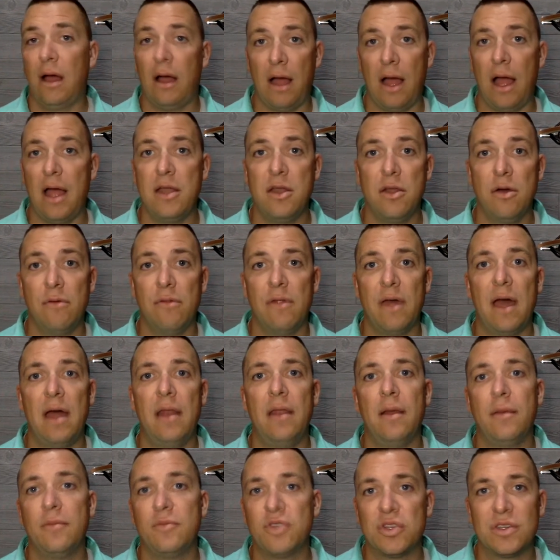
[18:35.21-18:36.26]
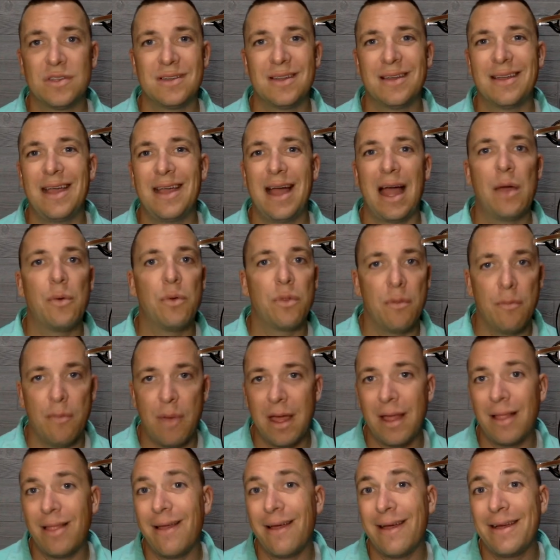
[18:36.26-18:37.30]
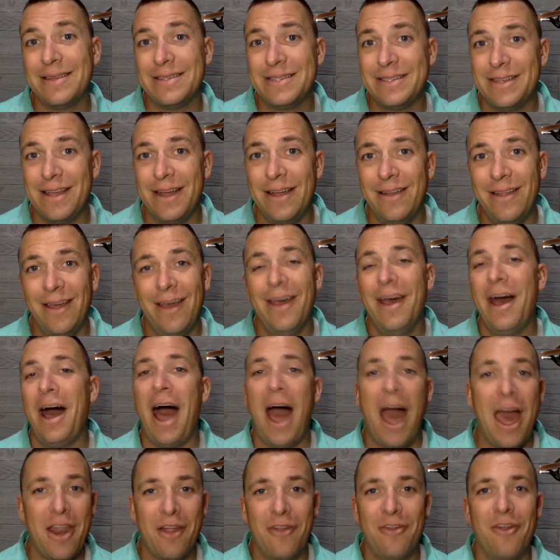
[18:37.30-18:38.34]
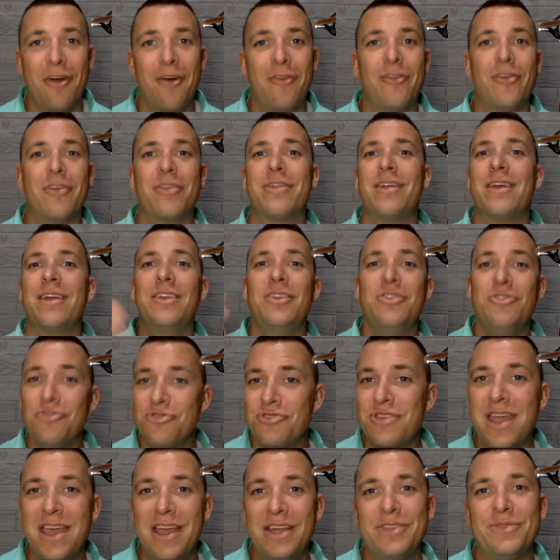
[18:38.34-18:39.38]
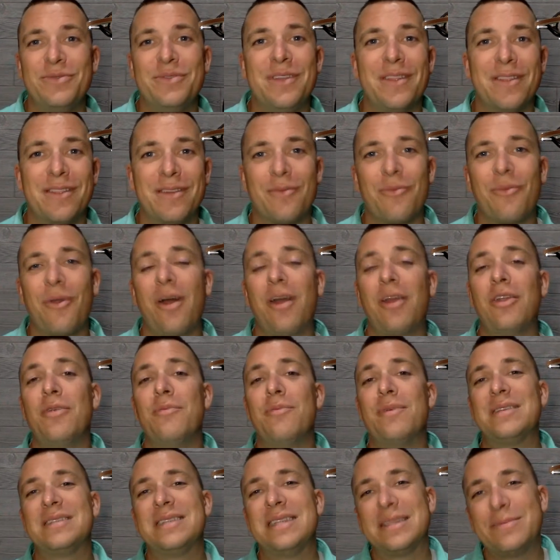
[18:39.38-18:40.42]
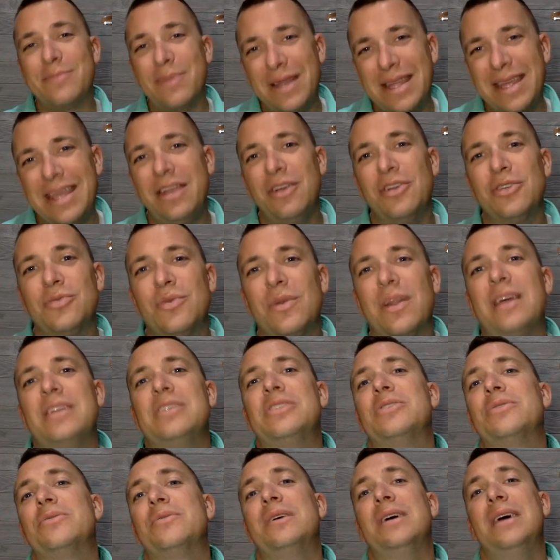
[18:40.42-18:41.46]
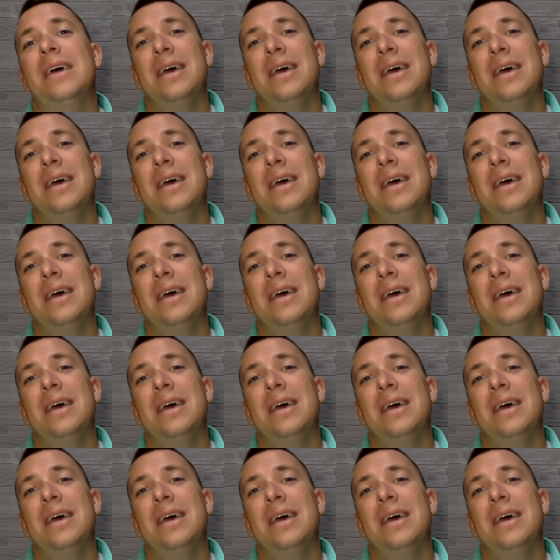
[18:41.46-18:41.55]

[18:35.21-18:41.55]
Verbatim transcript: I know that. I'm just a guy with a mic, like I said. I don't know everything. You can't do anything wrong in your business, but here's what I do.